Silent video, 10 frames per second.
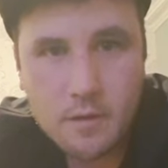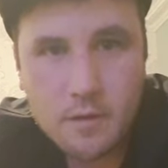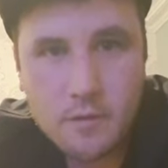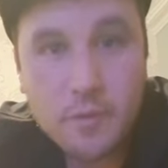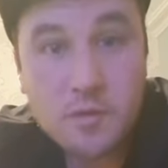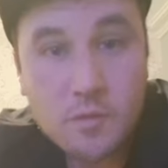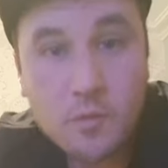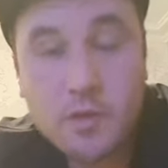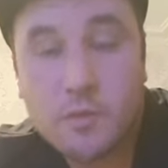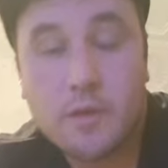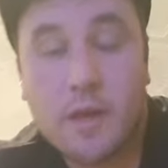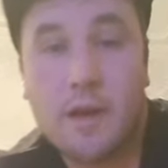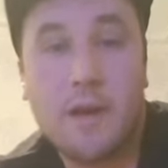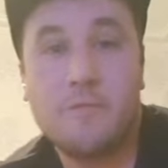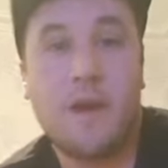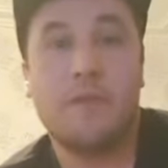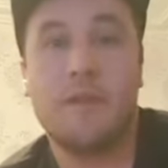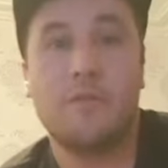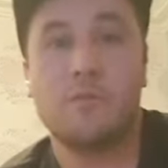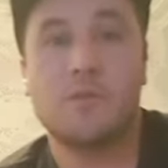You've been using a witchwood. I've
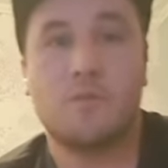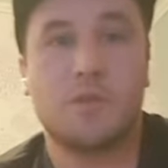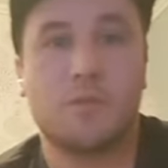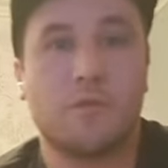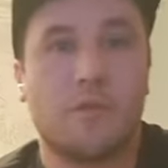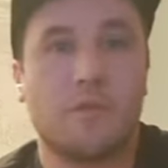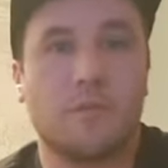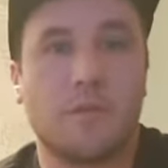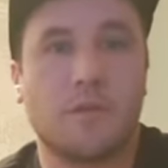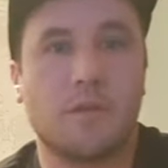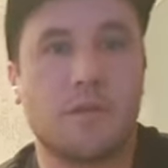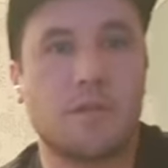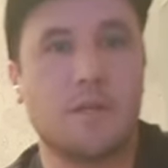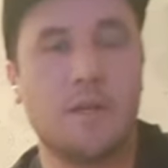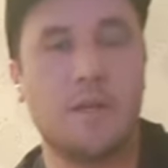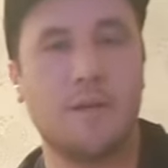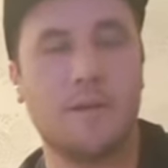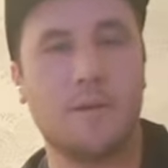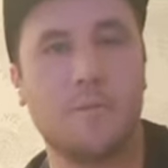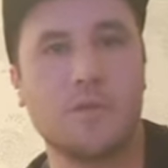never used a witchwood rod, to be honest.
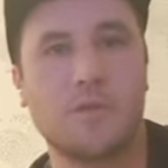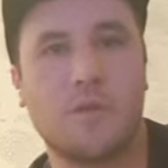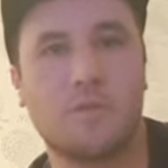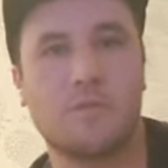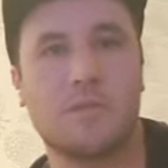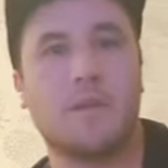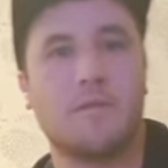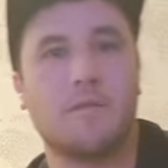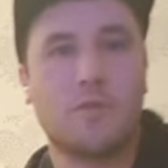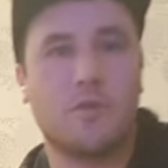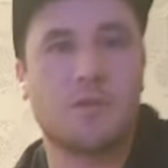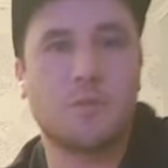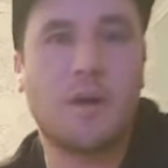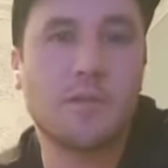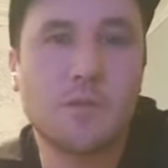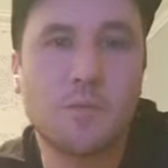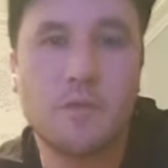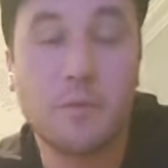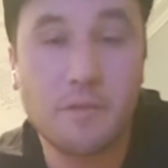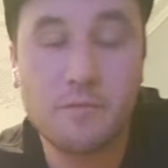It's not something I've crossed paths
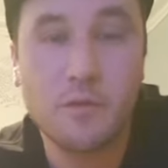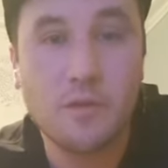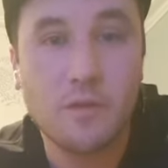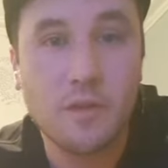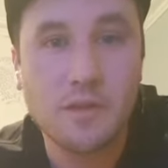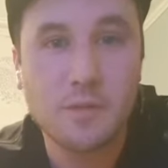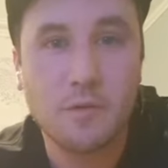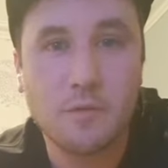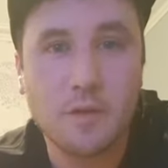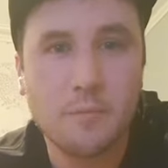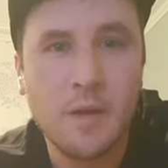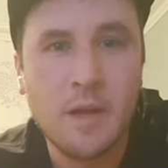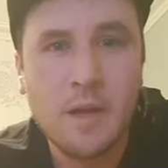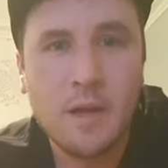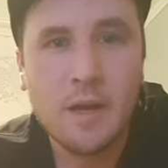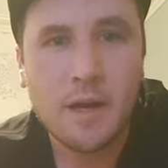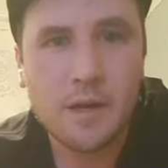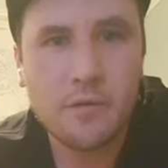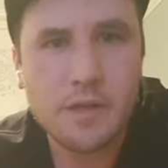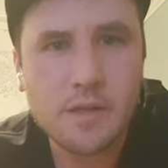with, but I've heard good things about them. Hi,
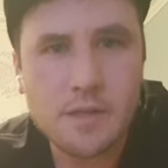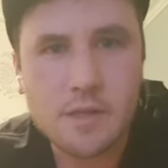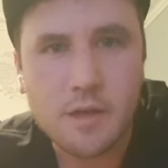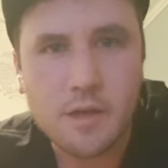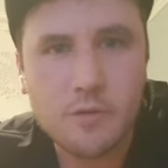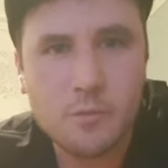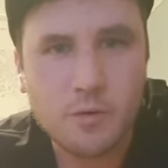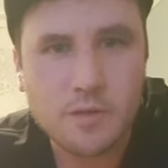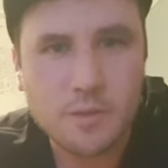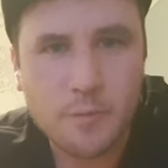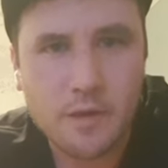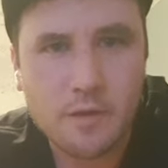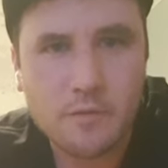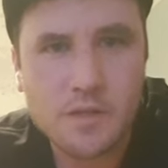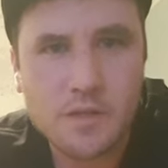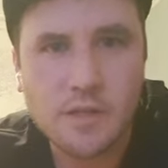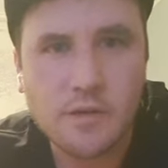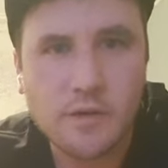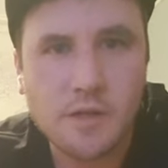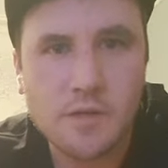Reese. Have you put a pic of the sea
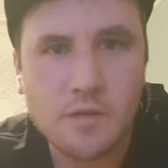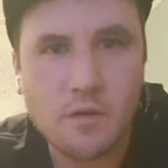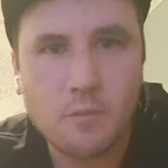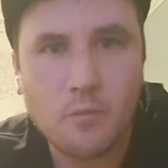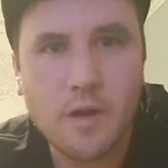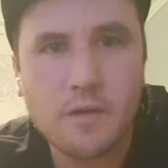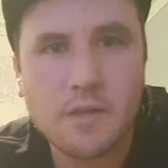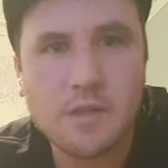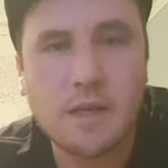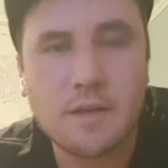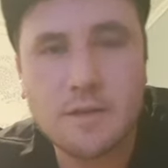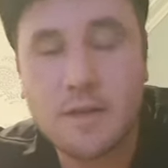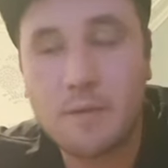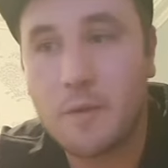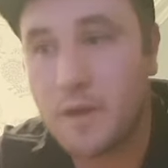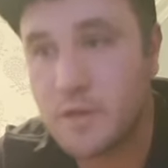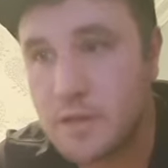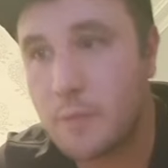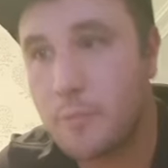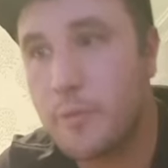on Instagram? Where is that? I'm
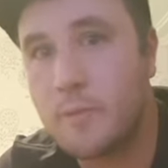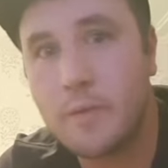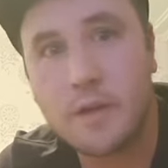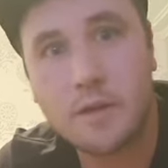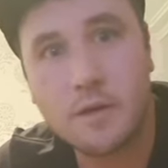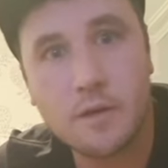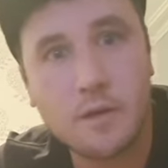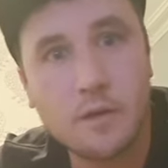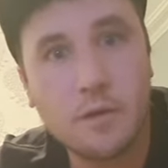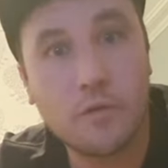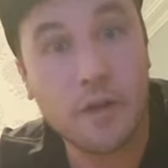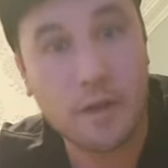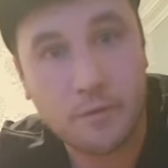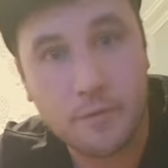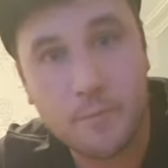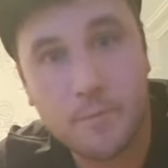actually up near Cricketh.